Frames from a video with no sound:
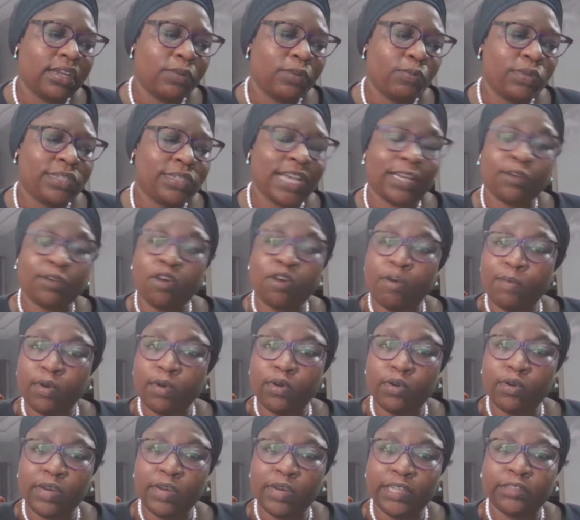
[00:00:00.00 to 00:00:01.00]
which at
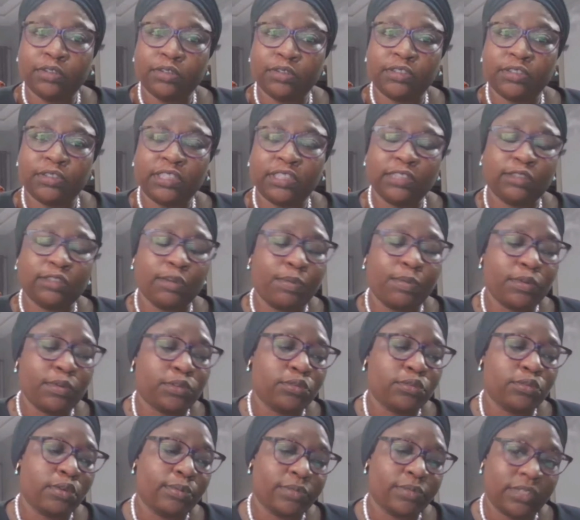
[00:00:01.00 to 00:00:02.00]
common law a trustee is
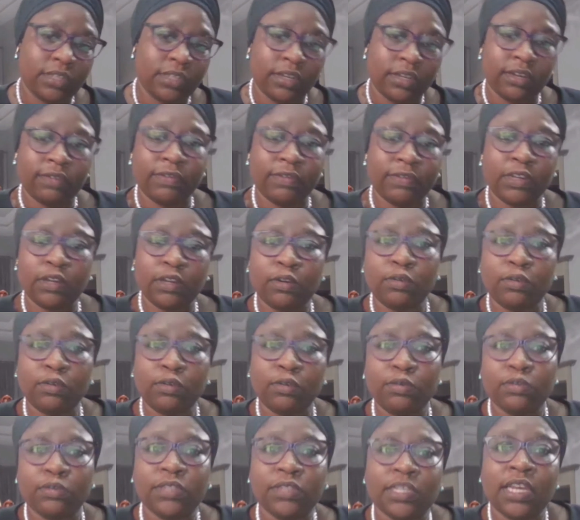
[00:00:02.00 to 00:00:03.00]
supposed to observe.
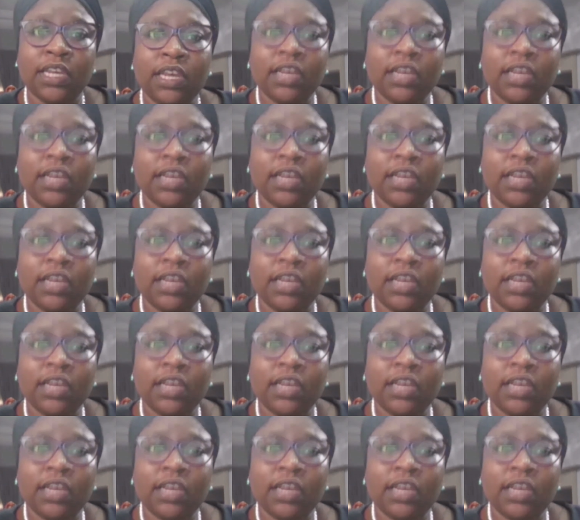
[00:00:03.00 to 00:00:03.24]
Includes